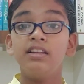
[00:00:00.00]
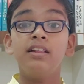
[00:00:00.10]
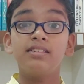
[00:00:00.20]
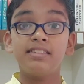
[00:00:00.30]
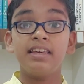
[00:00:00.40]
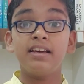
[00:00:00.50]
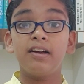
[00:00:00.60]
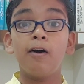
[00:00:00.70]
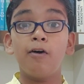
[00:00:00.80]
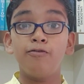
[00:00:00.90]
the
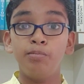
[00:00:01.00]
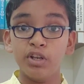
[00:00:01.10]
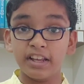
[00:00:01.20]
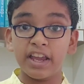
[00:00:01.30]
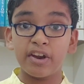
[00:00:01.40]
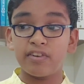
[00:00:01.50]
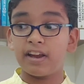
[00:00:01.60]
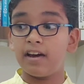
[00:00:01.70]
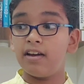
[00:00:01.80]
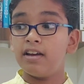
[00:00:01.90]
seeker of
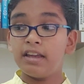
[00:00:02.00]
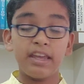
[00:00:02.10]
Bulgaria.